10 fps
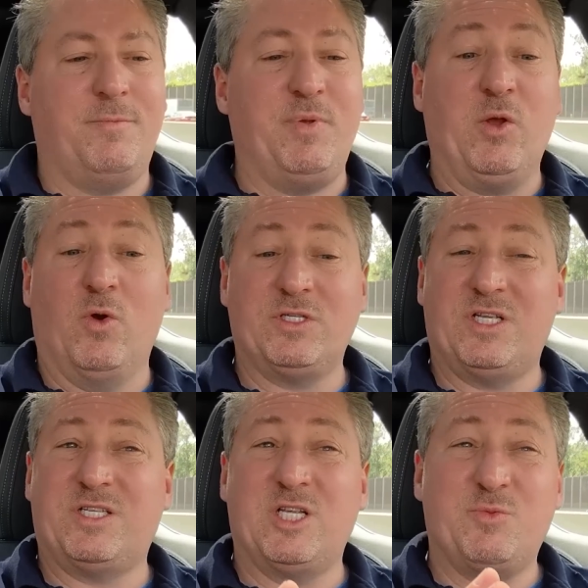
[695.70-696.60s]
Because
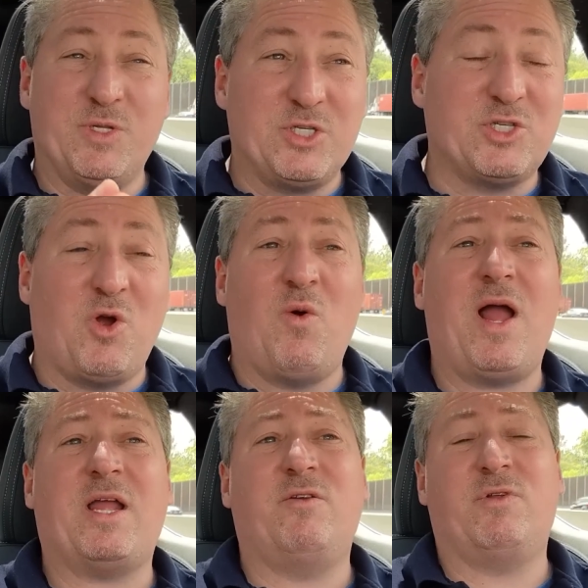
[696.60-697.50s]
this thing's been so
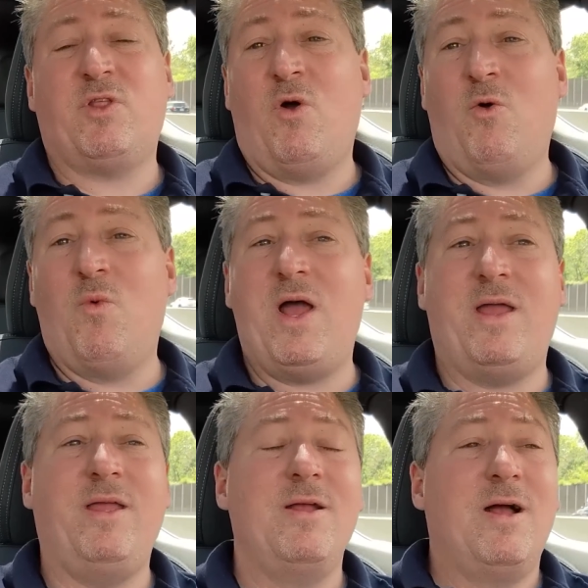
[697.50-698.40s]
accurate the whole
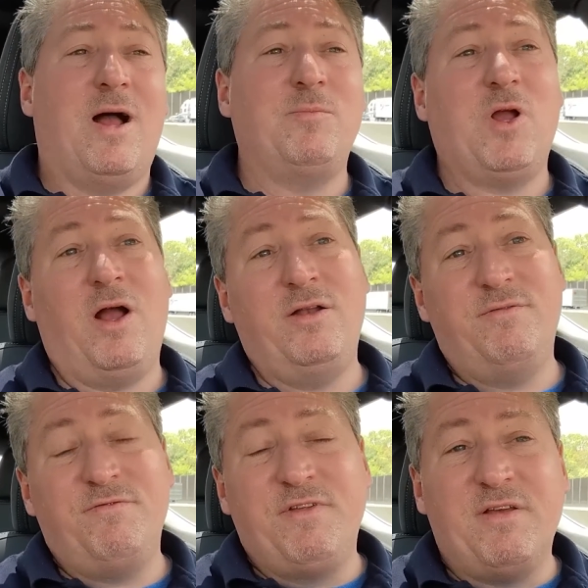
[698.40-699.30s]
way, I'm kind
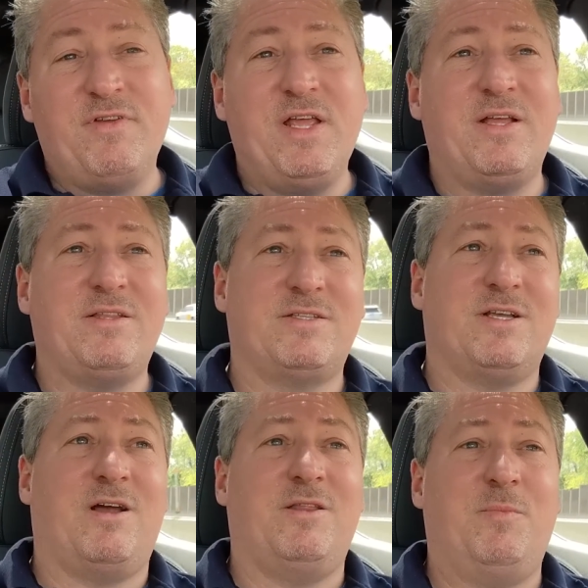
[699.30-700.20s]
of giving it
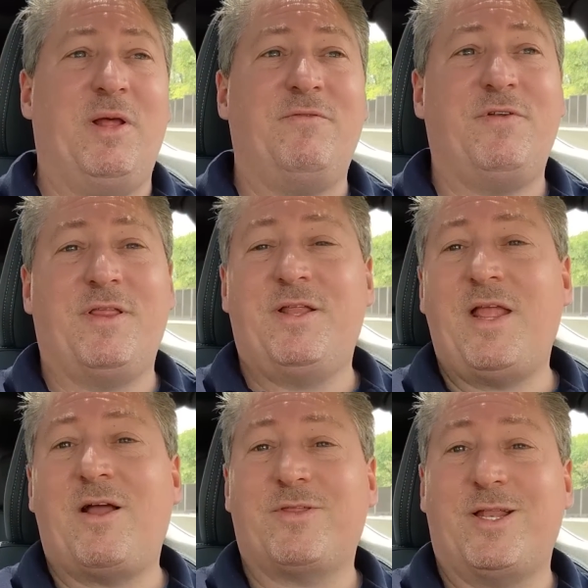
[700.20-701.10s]
the benefit of the
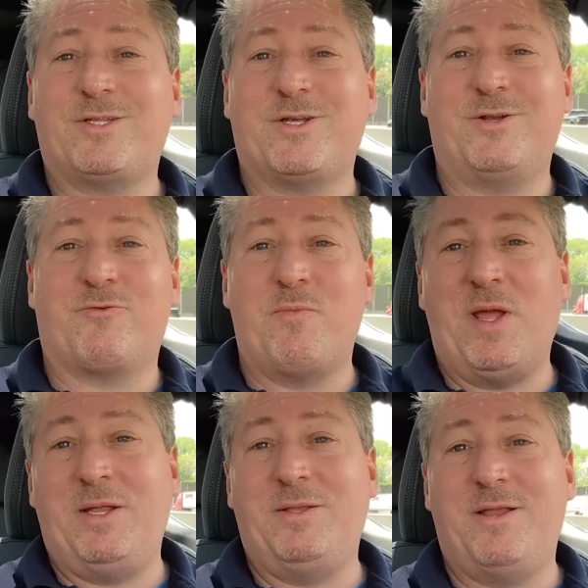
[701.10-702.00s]
doubt that it's gonna
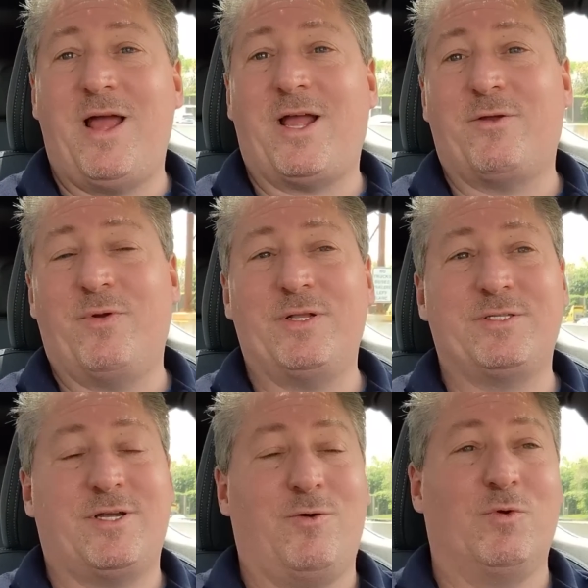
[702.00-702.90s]
remain accurate.
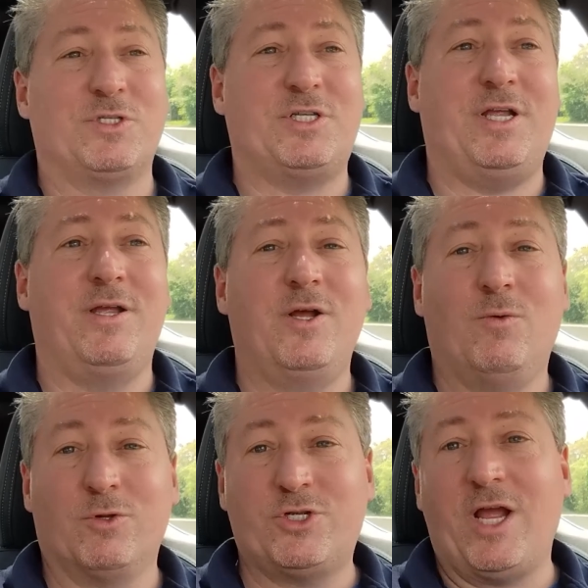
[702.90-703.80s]
We'll see.
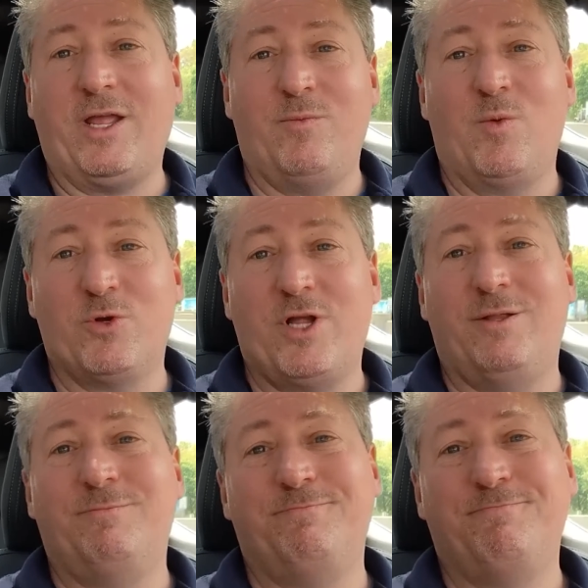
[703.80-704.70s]
We'll check in when we're done.